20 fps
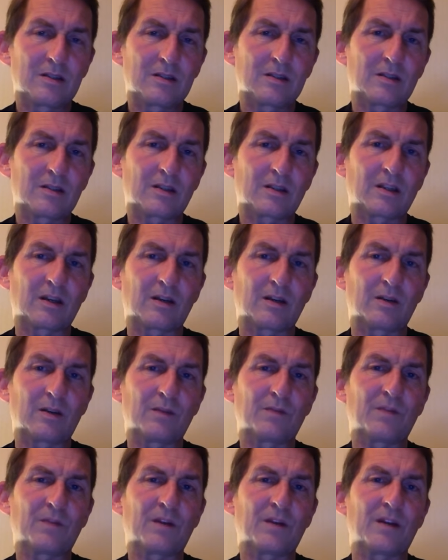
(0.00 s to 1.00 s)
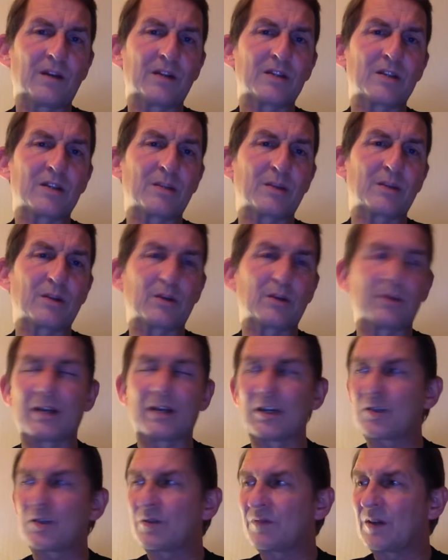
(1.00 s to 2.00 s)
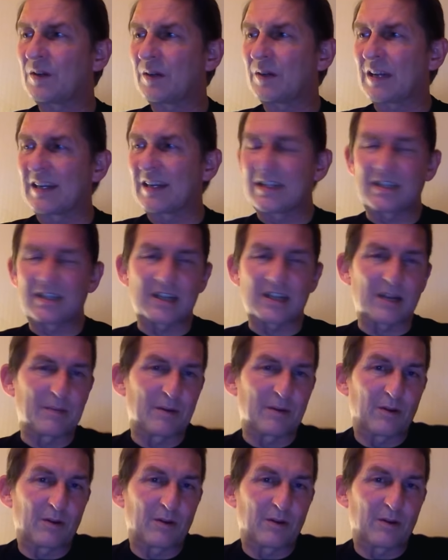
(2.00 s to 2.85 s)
to go and find some accommodation, find entertainment.